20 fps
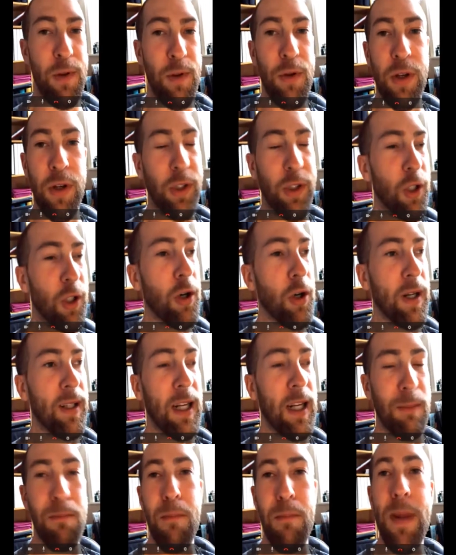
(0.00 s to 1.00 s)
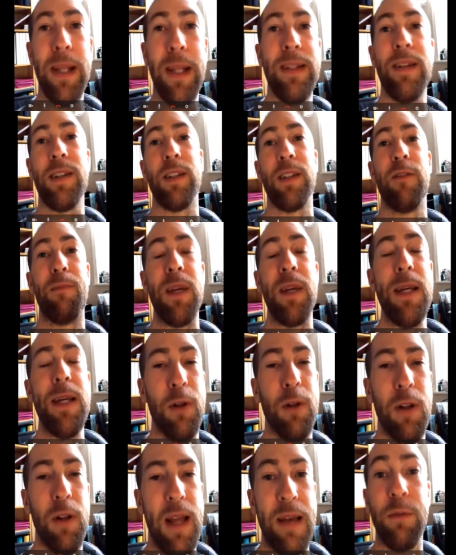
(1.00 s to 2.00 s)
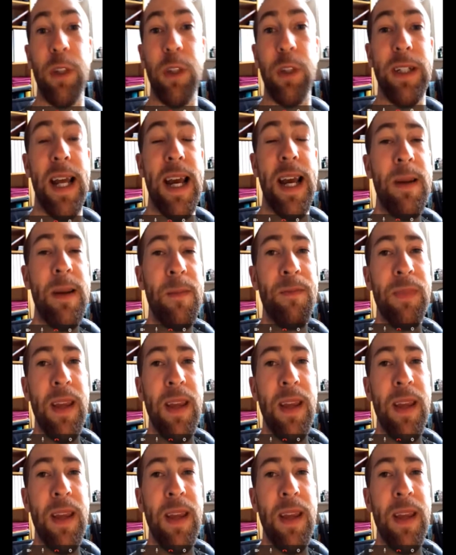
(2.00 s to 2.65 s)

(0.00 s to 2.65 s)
you can target like millions of people every day.